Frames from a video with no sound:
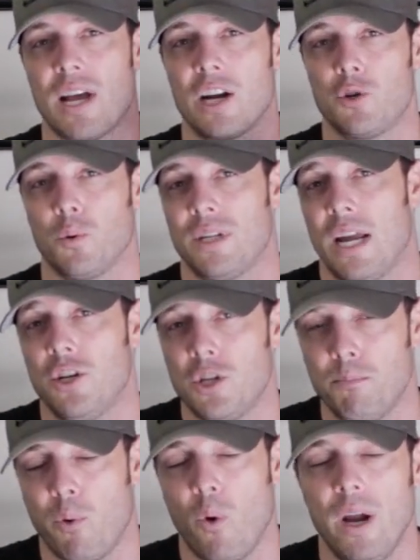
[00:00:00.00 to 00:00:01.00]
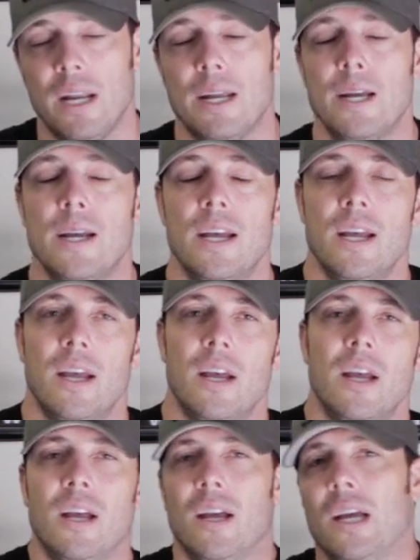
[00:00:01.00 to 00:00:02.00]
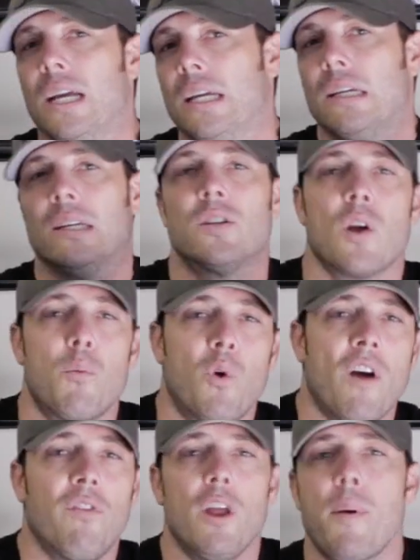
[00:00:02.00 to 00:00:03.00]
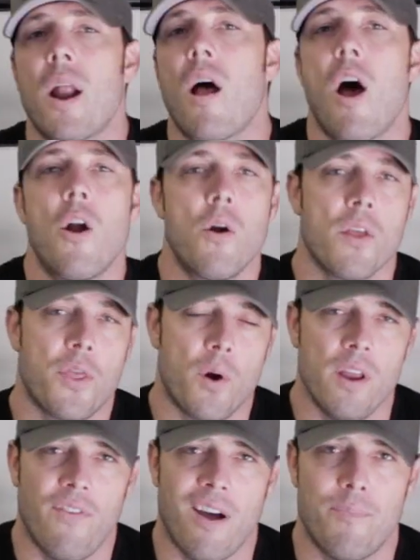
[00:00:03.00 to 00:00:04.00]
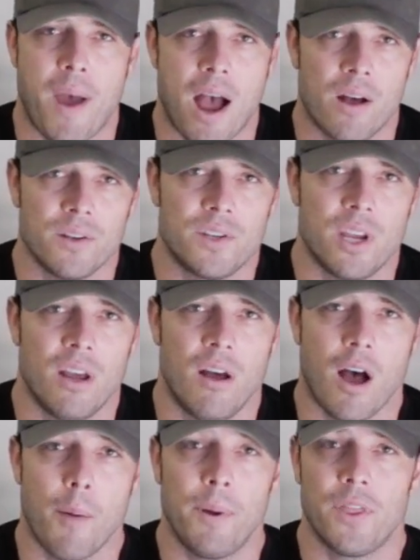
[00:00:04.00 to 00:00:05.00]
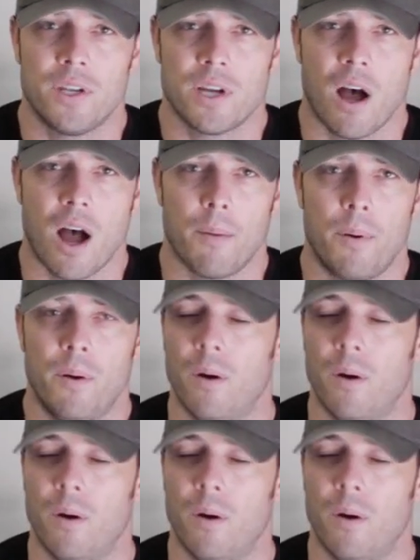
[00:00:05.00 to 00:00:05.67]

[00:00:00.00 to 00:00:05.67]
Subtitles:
its actual tension point. So I'm roughly about 135 pounds up at the top,